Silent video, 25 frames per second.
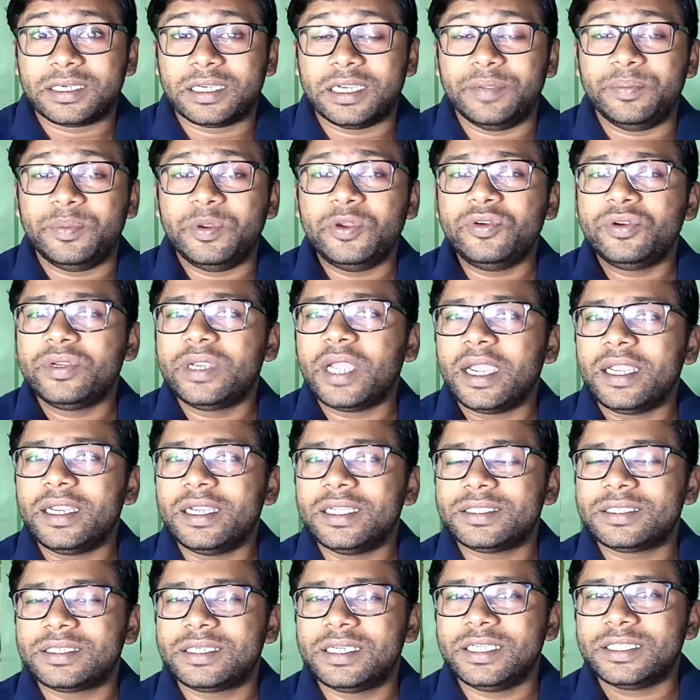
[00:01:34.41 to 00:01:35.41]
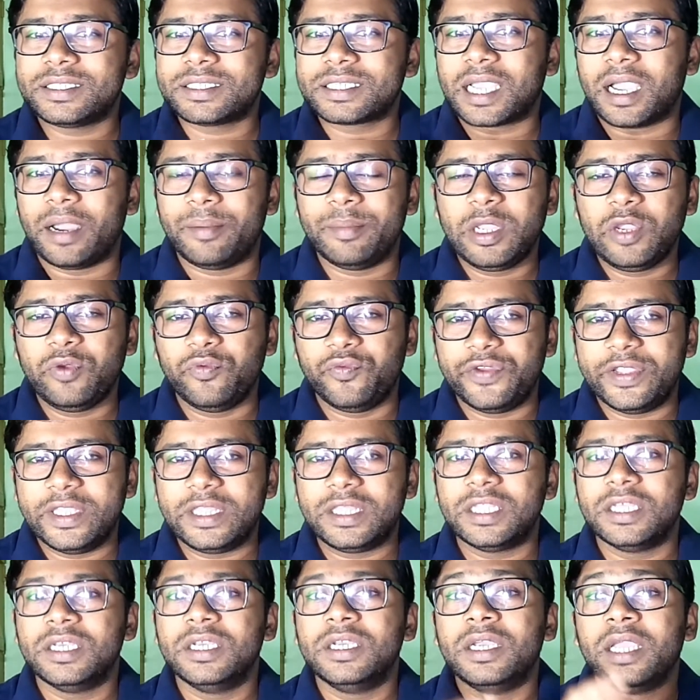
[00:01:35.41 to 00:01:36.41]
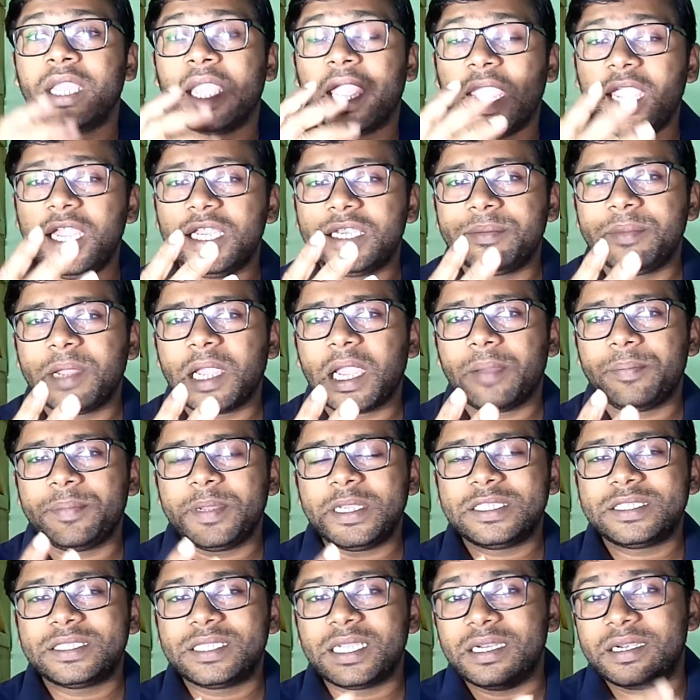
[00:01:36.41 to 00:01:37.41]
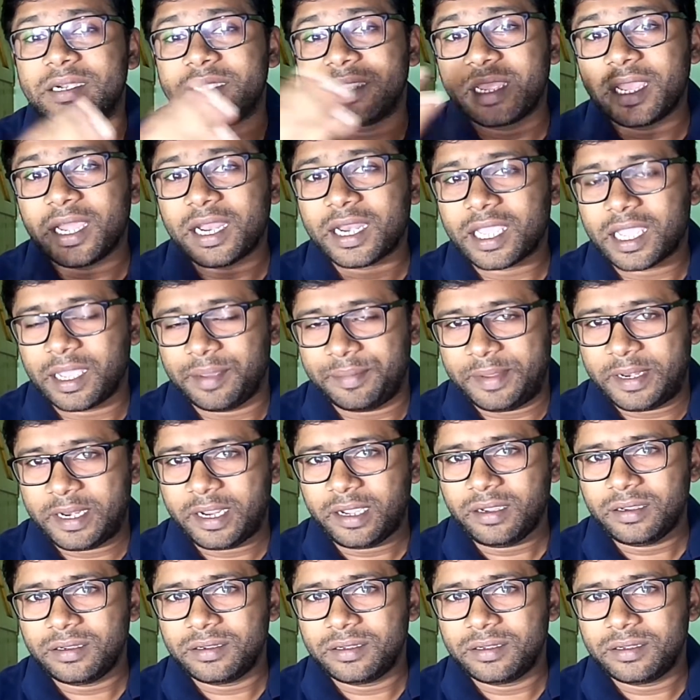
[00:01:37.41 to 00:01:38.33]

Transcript: Tribute Dynasty is coming with 8 megapixel rear camera